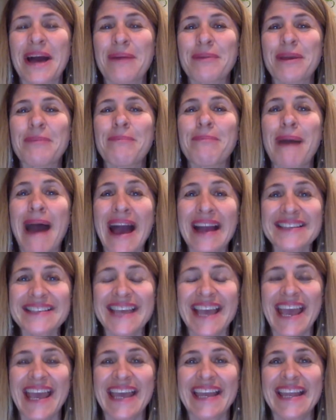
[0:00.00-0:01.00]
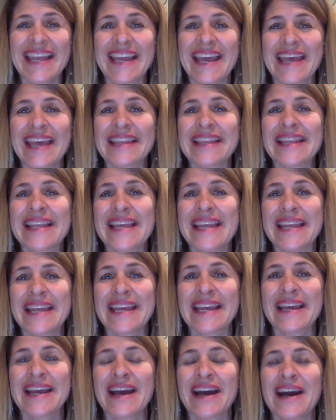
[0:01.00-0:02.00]
coming back to Haiti and
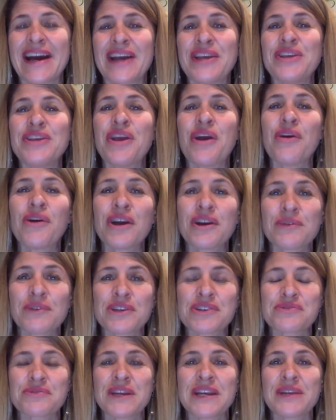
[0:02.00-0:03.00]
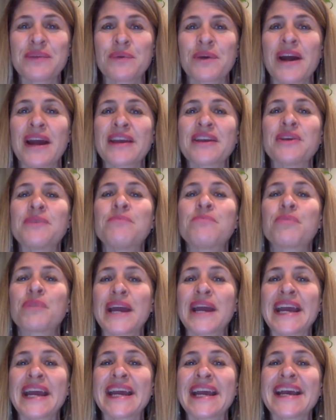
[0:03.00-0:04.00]
leading a yoga retreat where I could
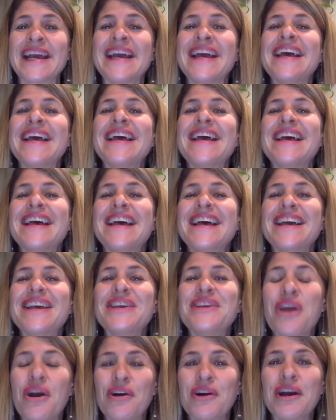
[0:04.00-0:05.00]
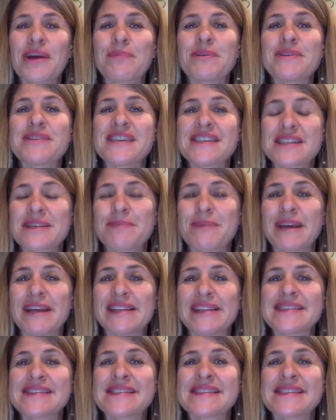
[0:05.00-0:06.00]
bring yoga
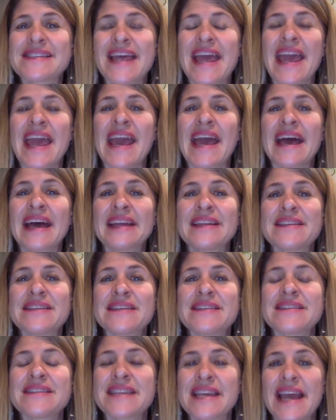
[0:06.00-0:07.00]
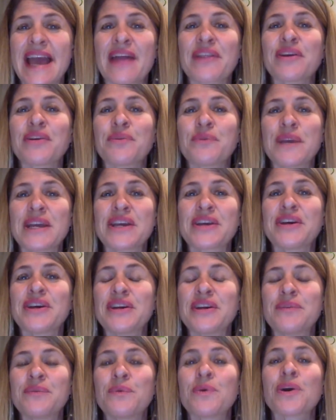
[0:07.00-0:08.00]
participants, and together we
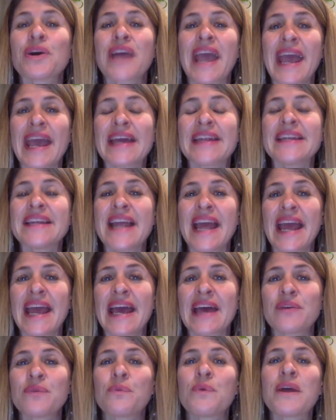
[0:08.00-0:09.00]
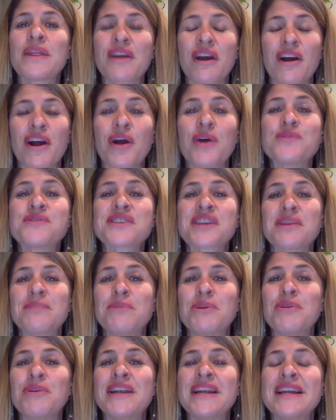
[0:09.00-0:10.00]
could work hand in hand with our host
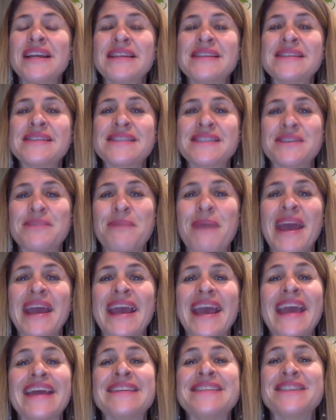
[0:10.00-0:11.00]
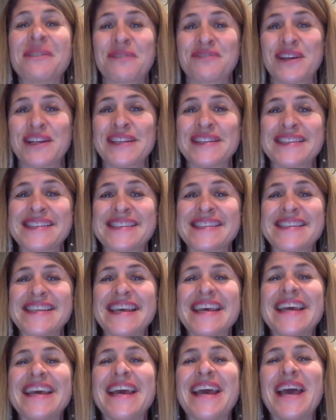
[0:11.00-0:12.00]
communities to make a difference
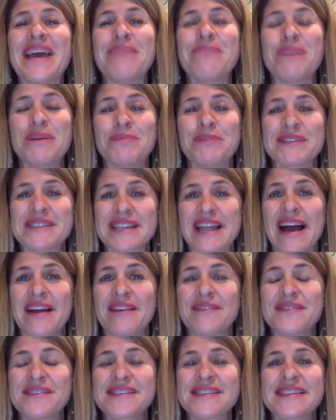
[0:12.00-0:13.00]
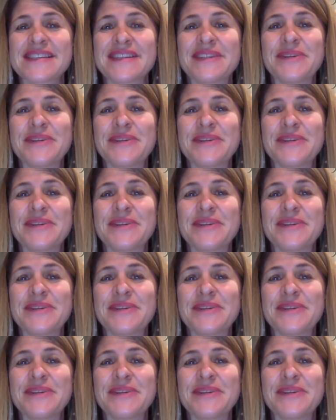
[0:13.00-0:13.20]
in people's lives.